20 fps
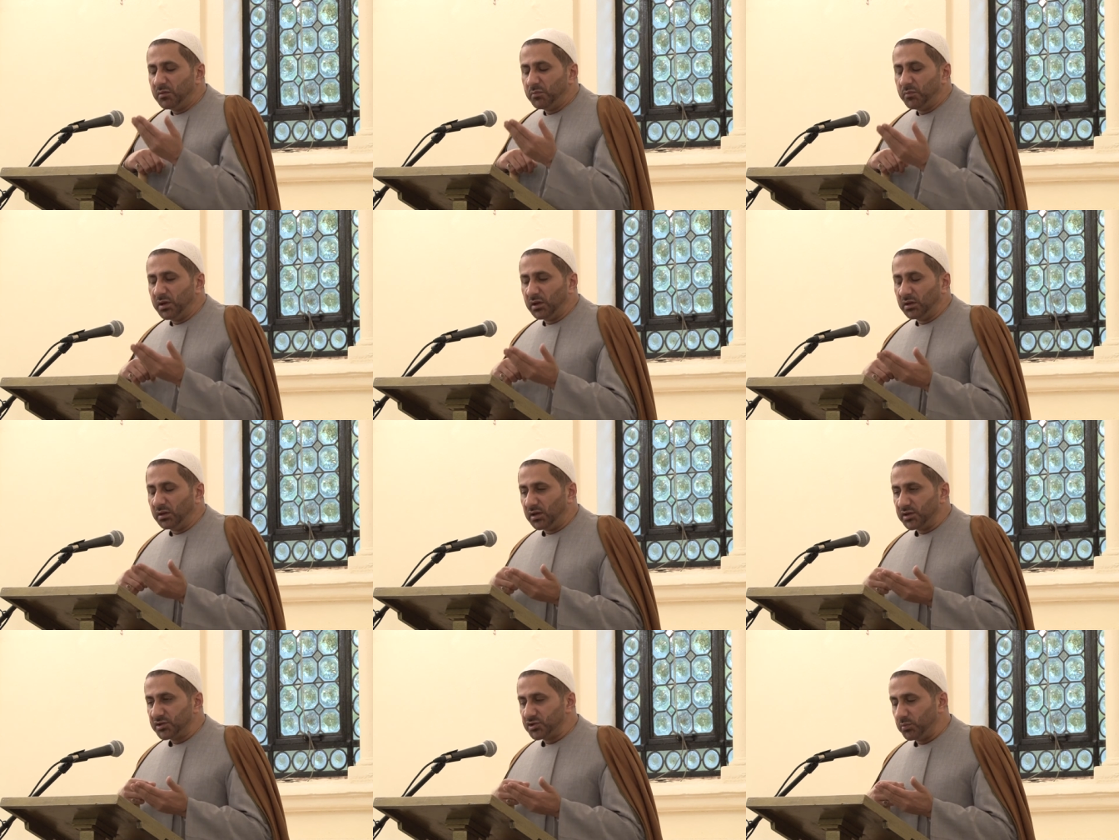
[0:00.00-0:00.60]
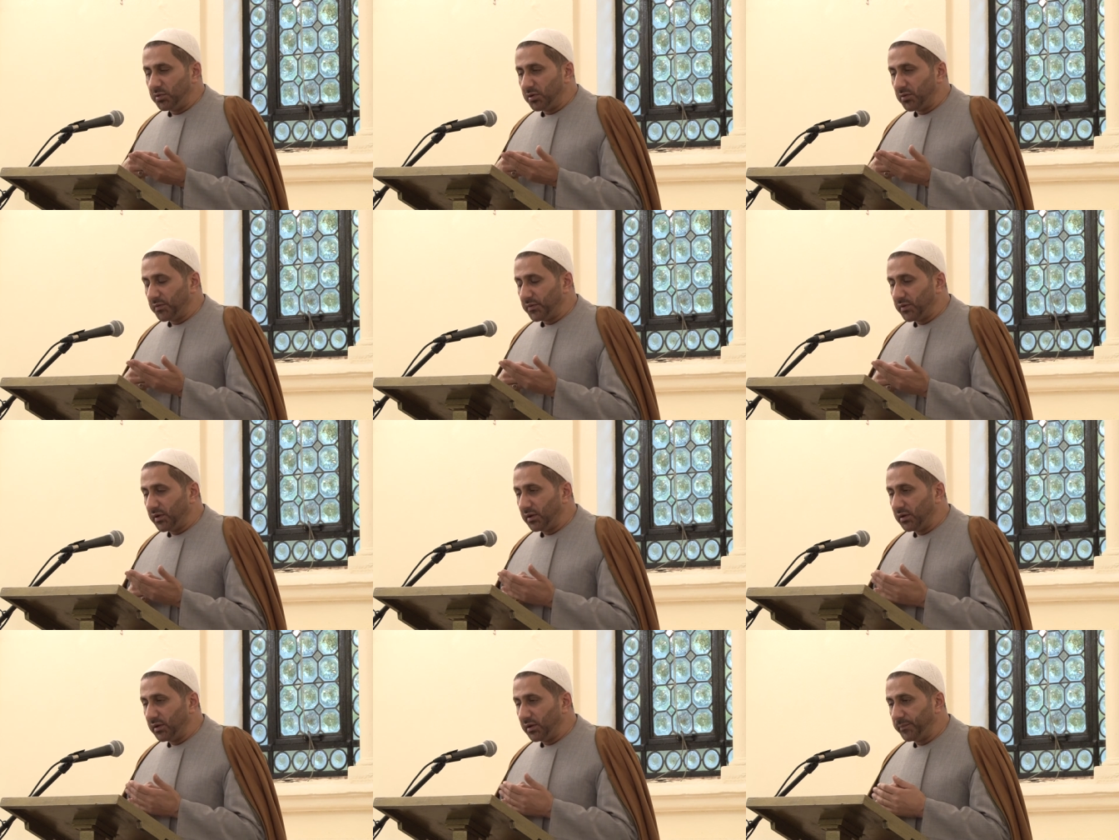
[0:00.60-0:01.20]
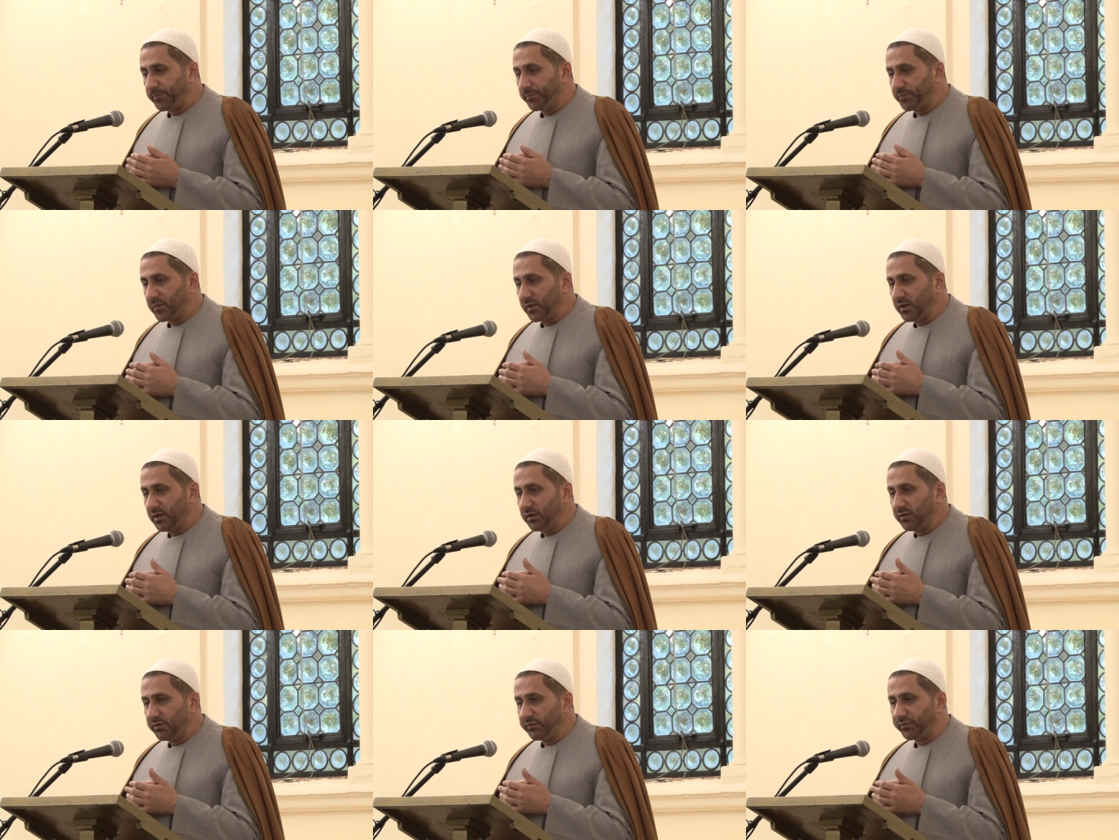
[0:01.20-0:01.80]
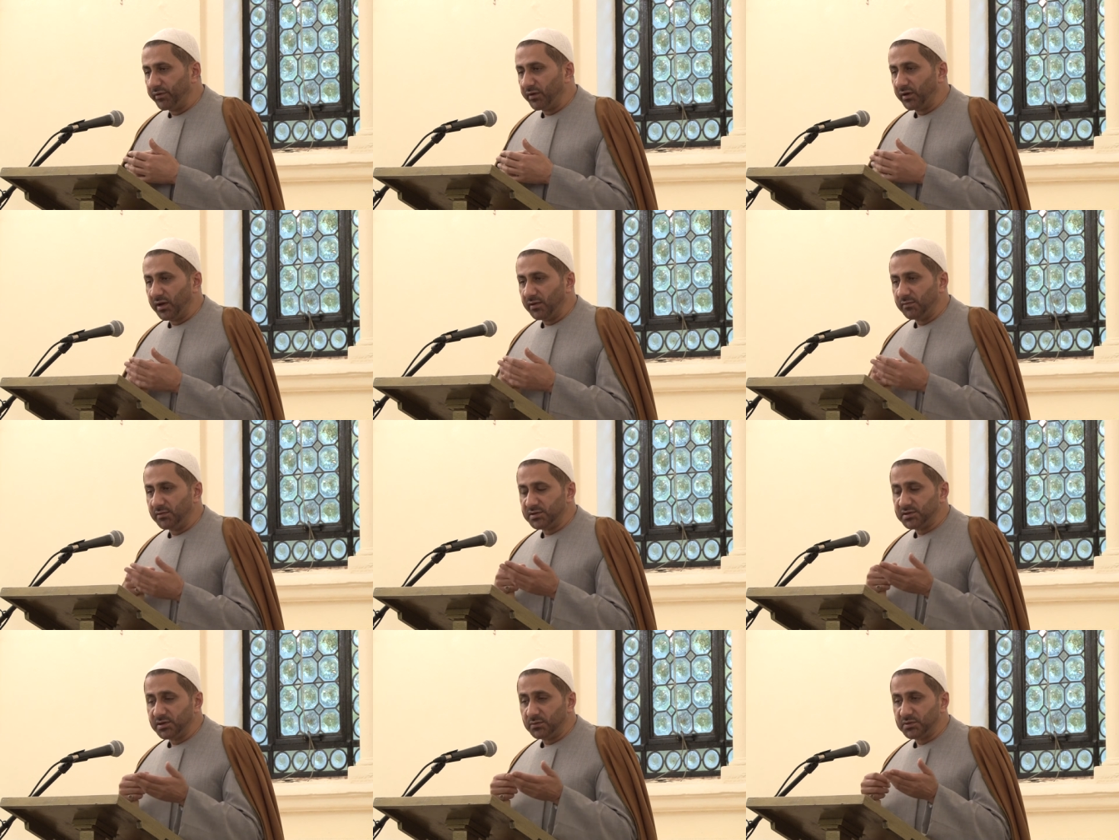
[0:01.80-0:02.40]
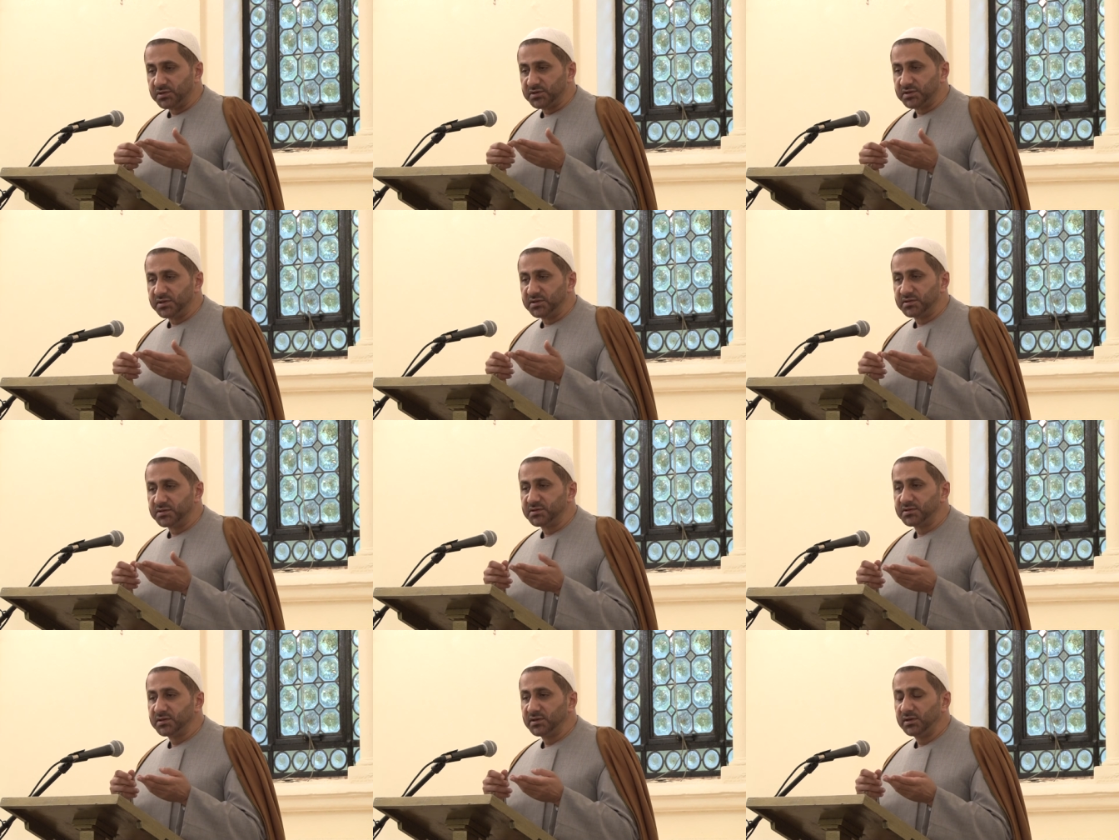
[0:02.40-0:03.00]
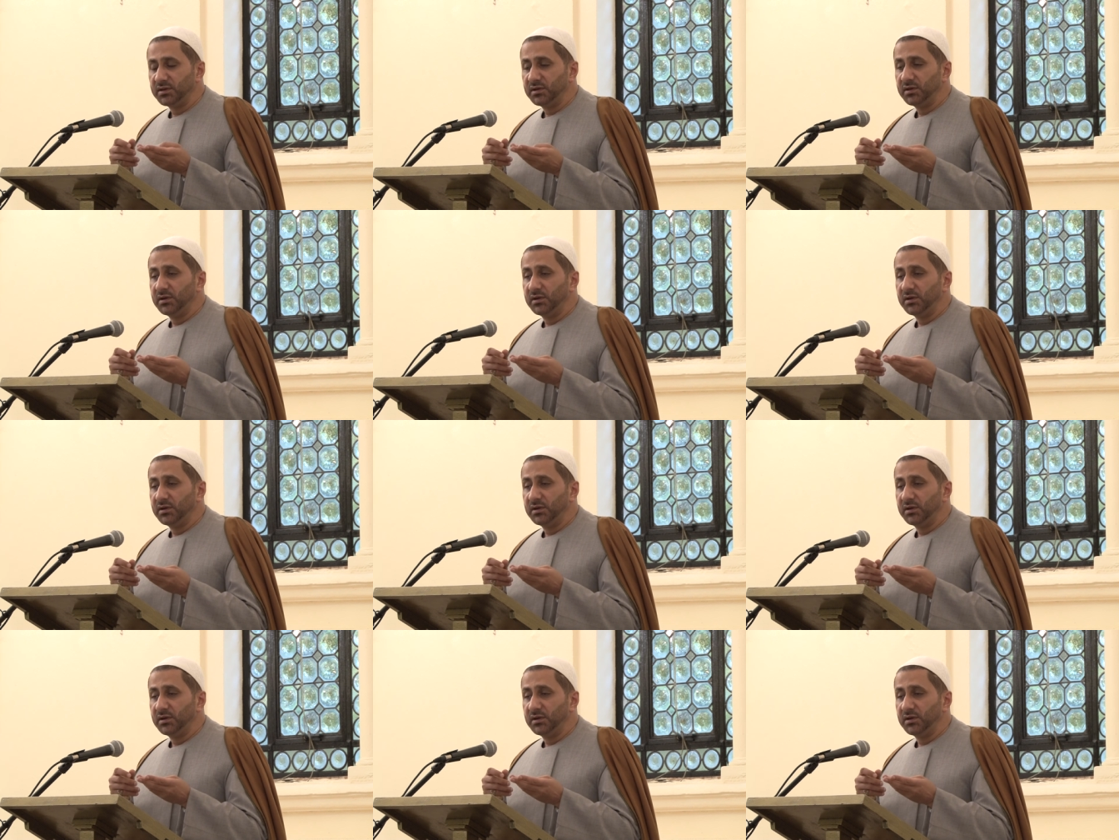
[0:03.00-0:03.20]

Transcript: May Allah subhanahu wa ta'ala forgive us our sins.